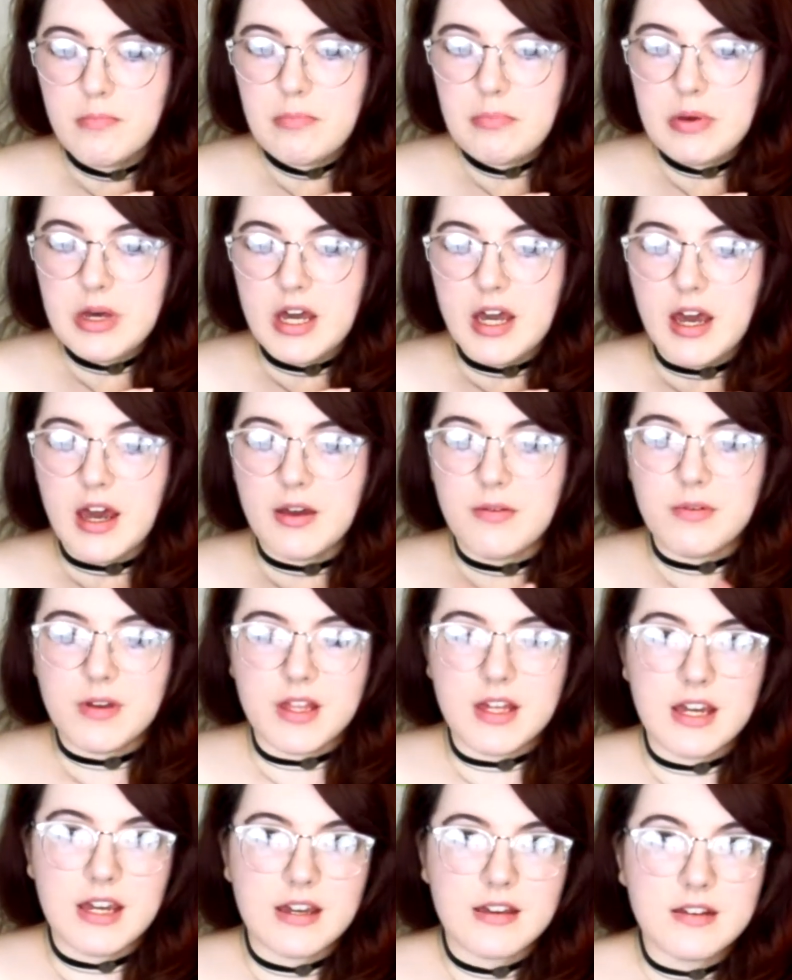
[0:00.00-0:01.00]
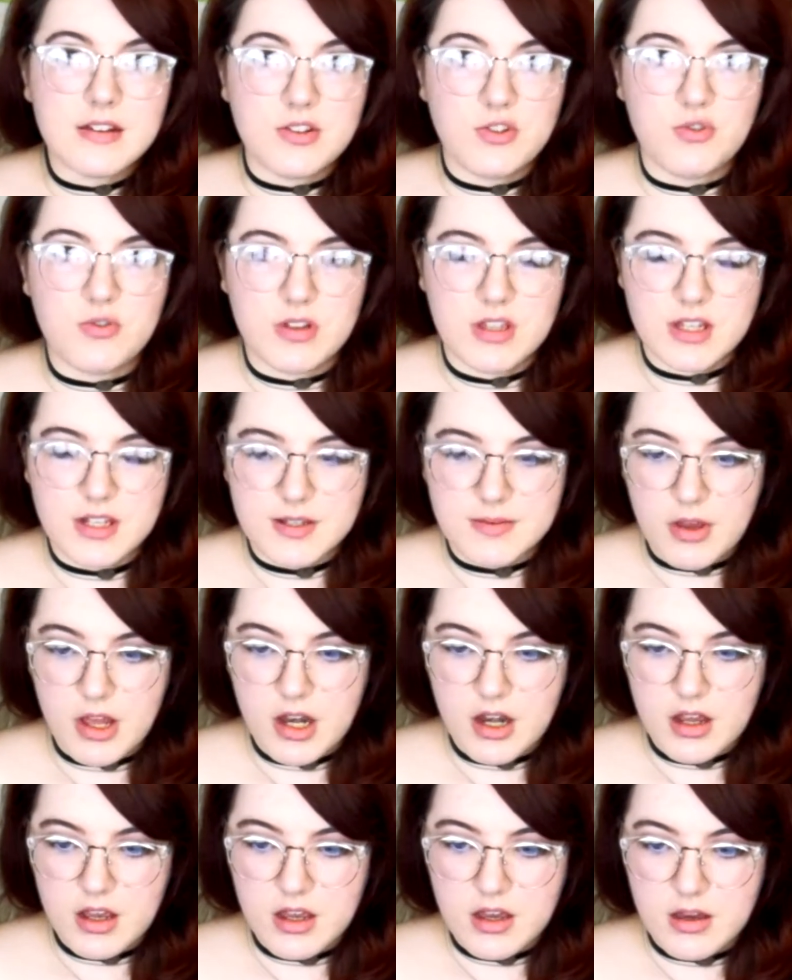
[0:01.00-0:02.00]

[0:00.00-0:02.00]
But I really enjoyed this one.